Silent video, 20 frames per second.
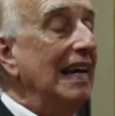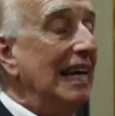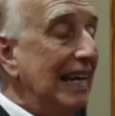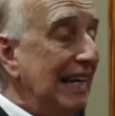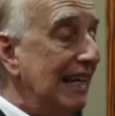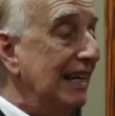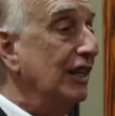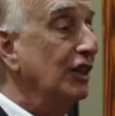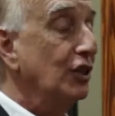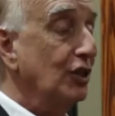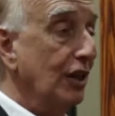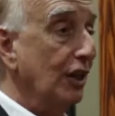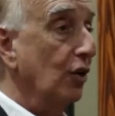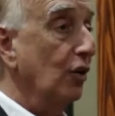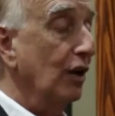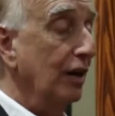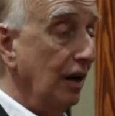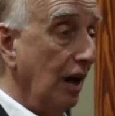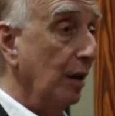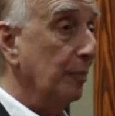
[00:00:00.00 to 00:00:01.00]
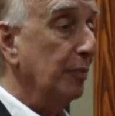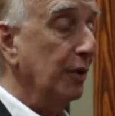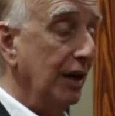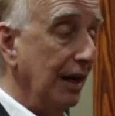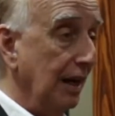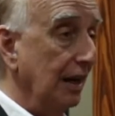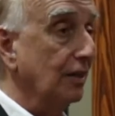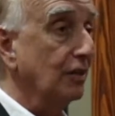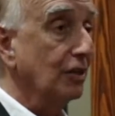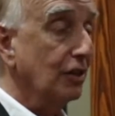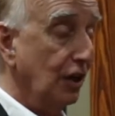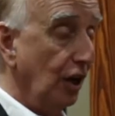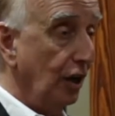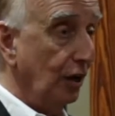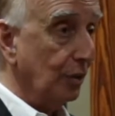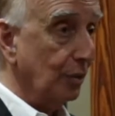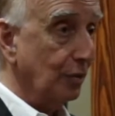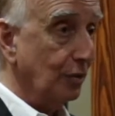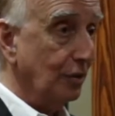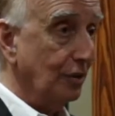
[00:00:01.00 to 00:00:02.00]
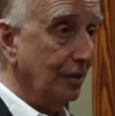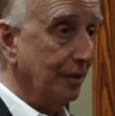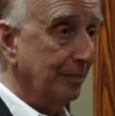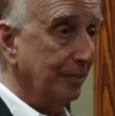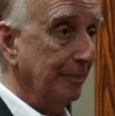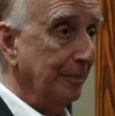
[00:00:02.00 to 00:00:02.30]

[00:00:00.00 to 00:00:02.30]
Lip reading: is there an Opera House ghost?